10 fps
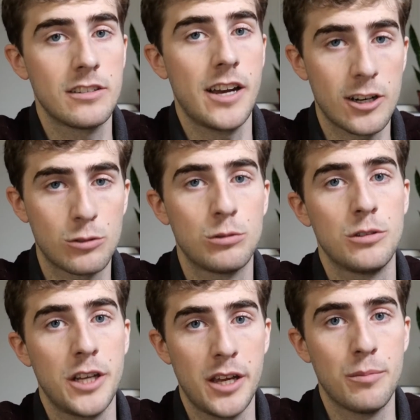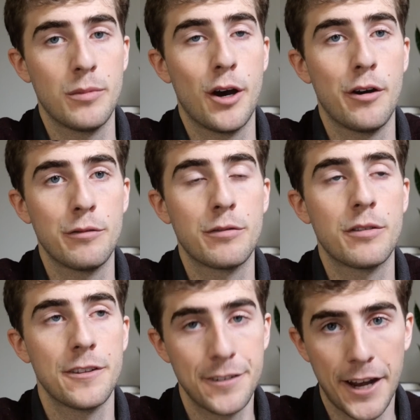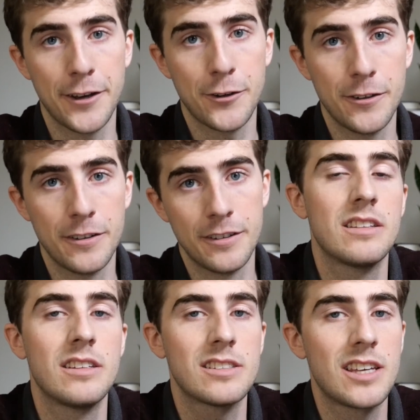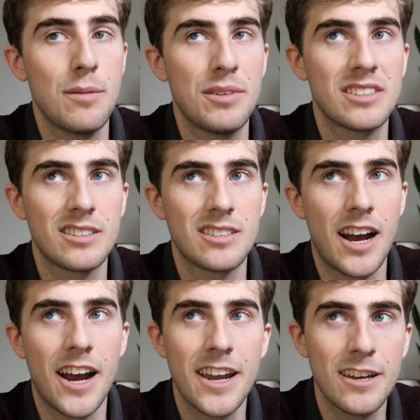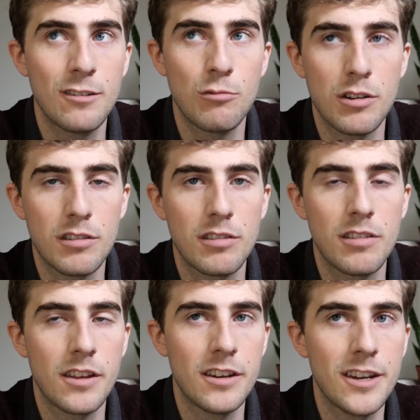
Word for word: the actual name of the title. This game is a tie in with the